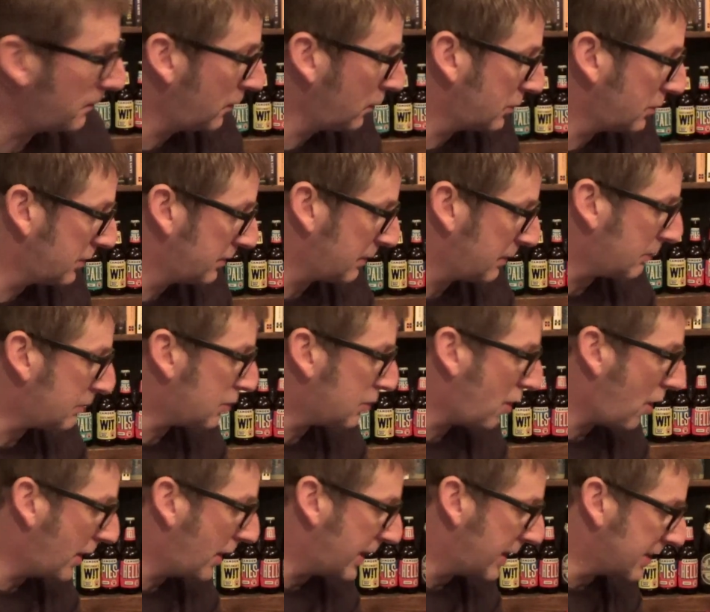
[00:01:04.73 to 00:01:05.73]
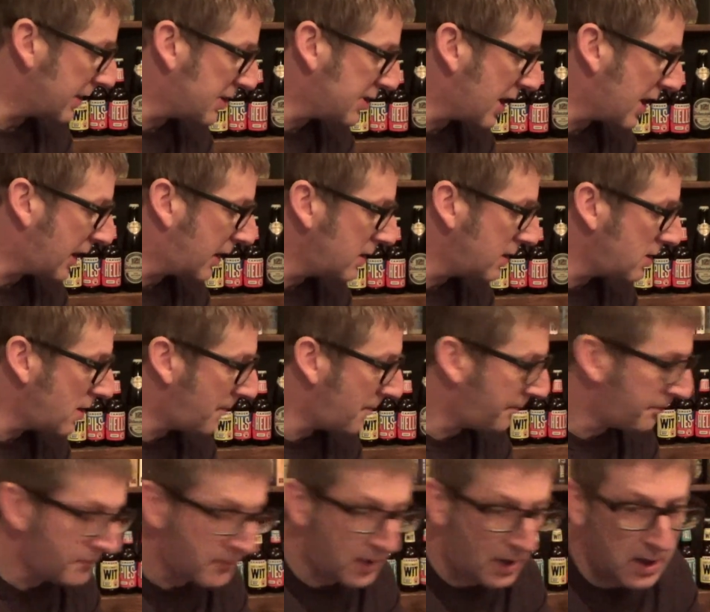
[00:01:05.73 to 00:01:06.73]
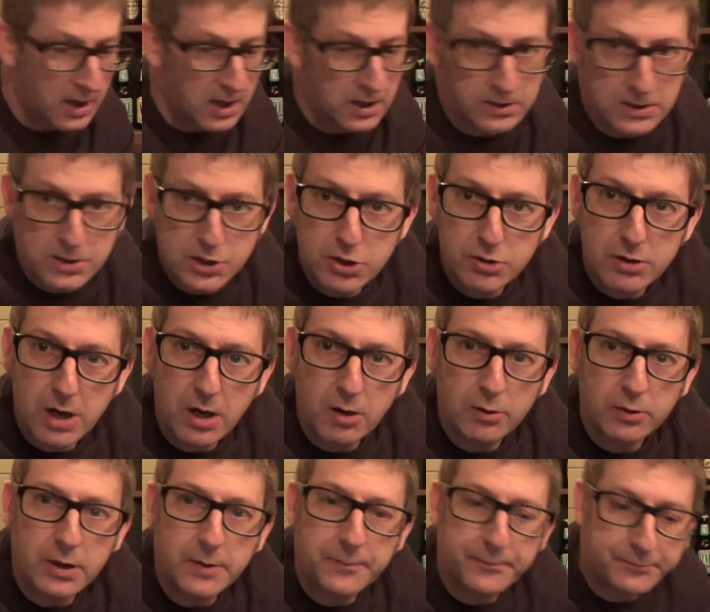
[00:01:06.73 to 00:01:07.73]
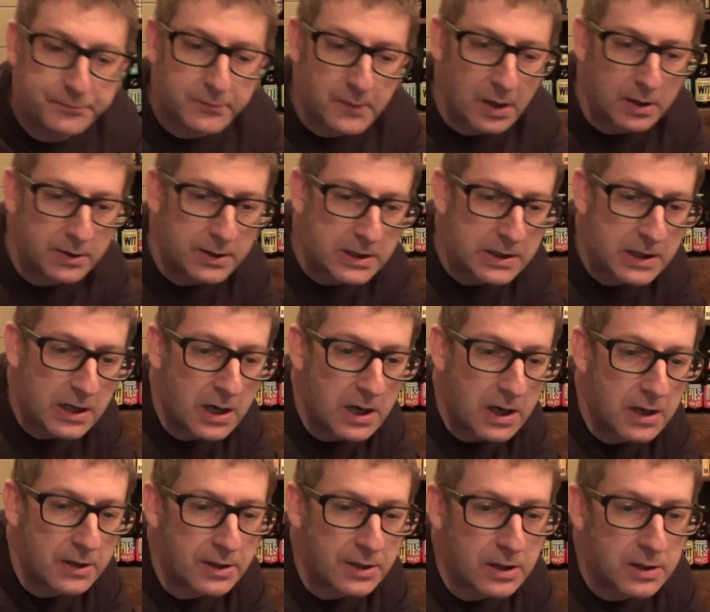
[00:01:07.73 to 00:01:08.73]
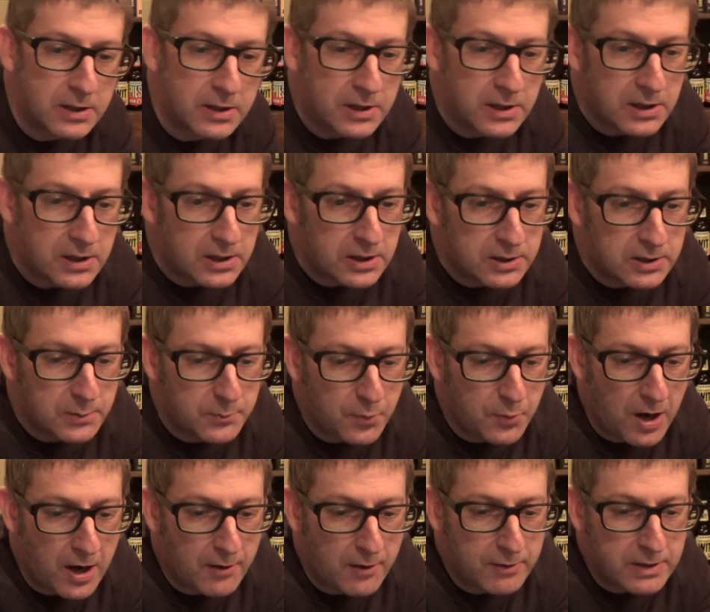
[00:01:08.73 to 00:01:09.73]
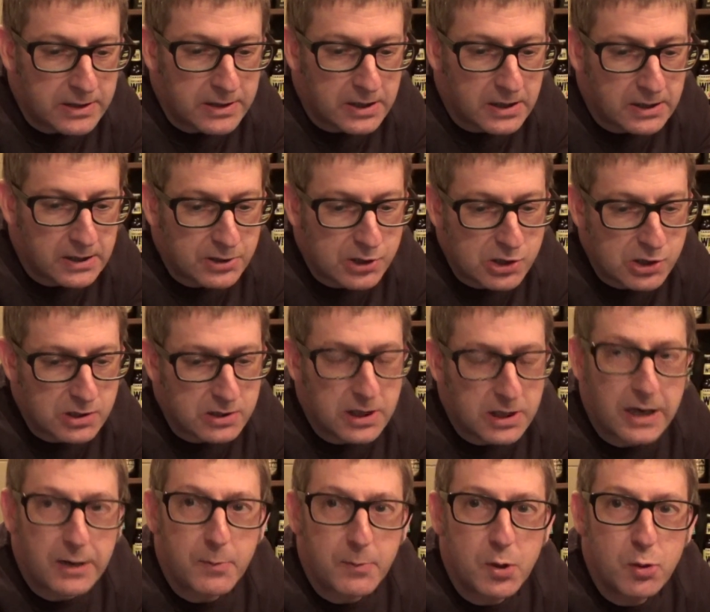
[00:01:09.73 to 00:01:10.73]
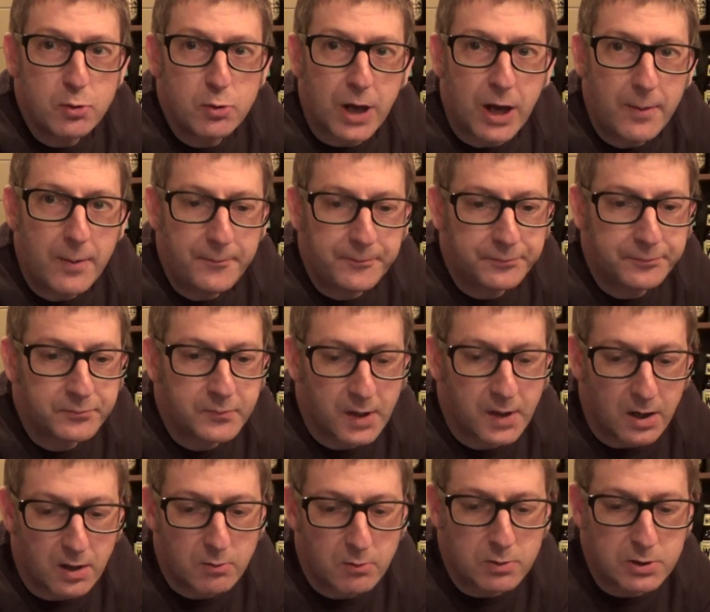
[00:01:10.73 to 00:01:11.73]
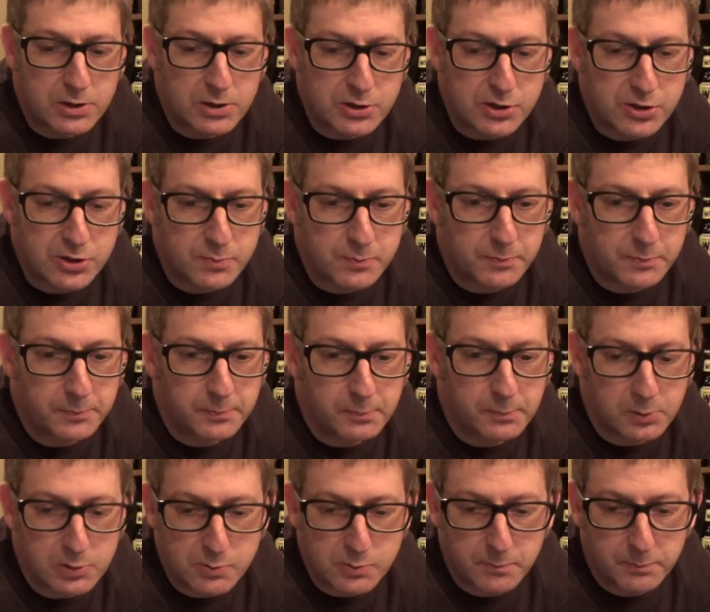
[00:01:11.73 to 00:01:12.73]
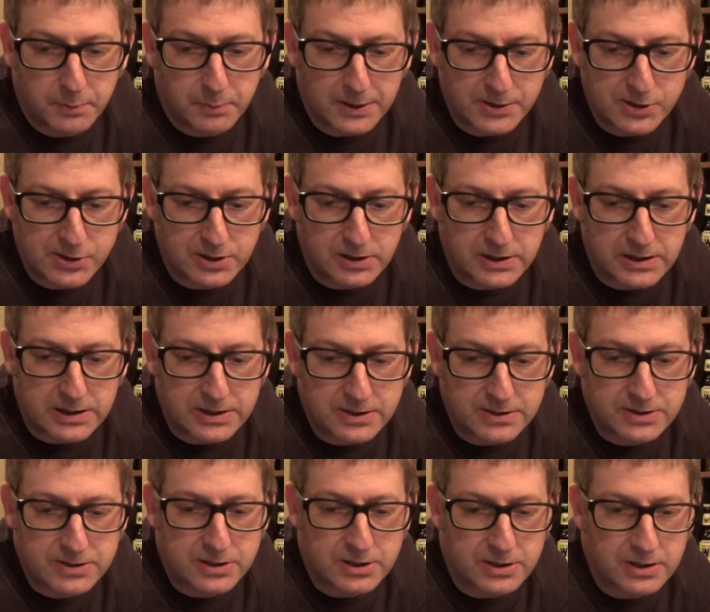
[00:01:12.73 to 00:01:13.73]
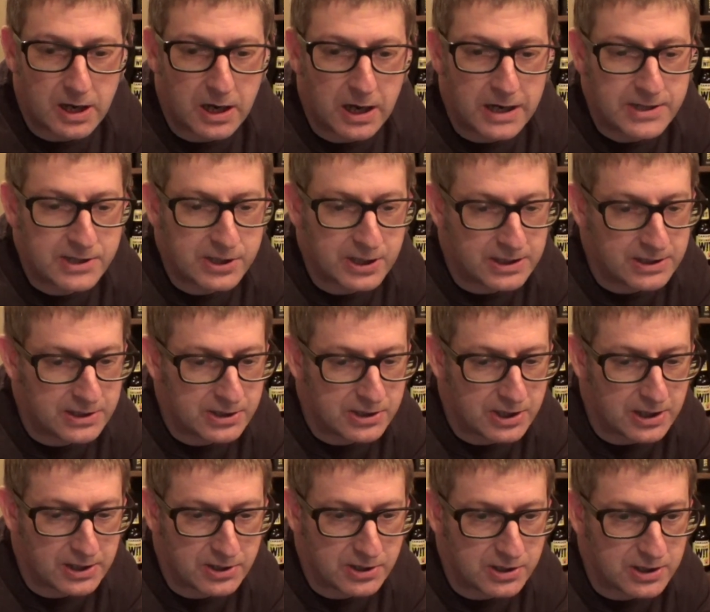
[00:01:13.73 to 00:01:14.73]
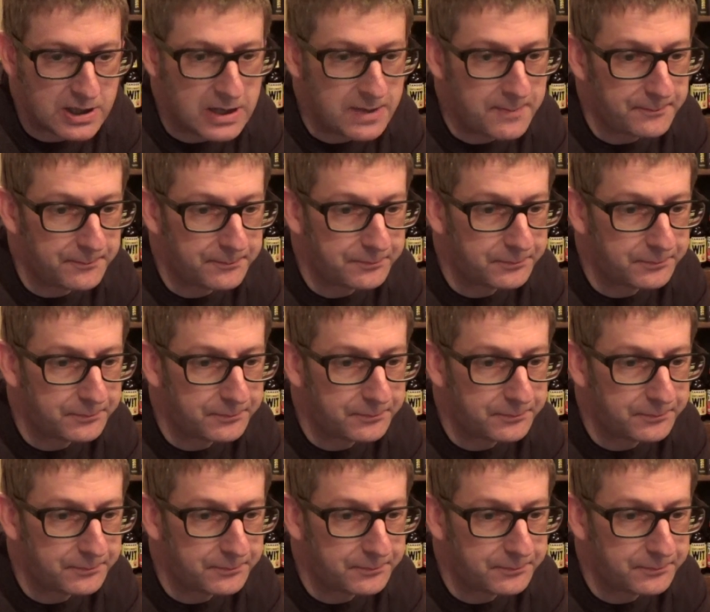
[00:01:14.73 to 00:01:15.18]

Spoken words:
forward to trying it in a second. As you know, the brewery Slag Moulder was basically since 1860